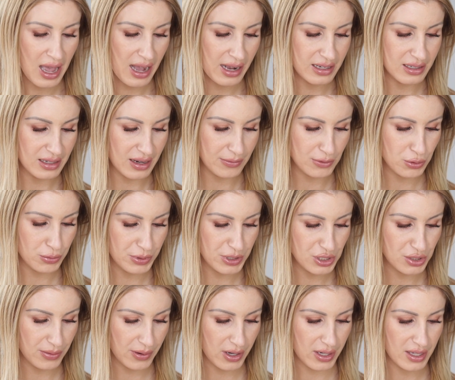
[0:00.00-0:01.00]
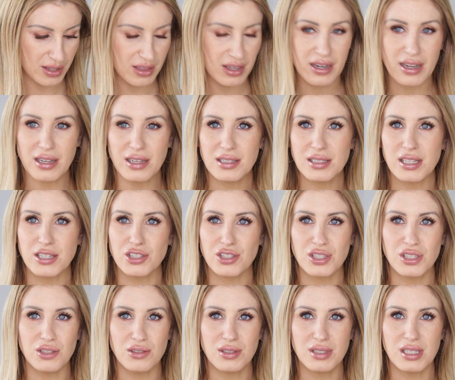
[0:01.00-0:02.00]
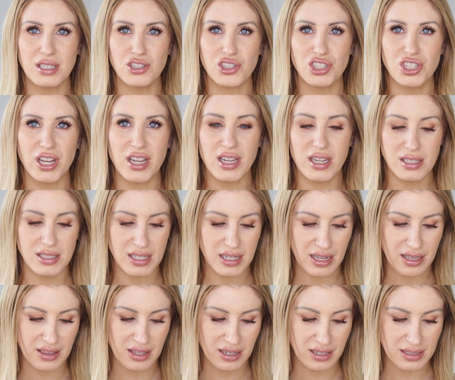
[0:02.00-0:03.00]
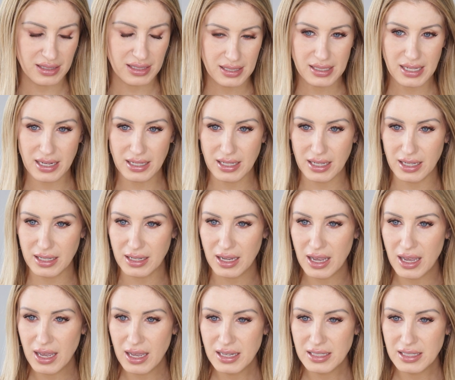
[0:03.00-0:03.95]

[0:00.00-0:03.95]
I didn't have to reach for anything else. I just used these shades and I think stunning.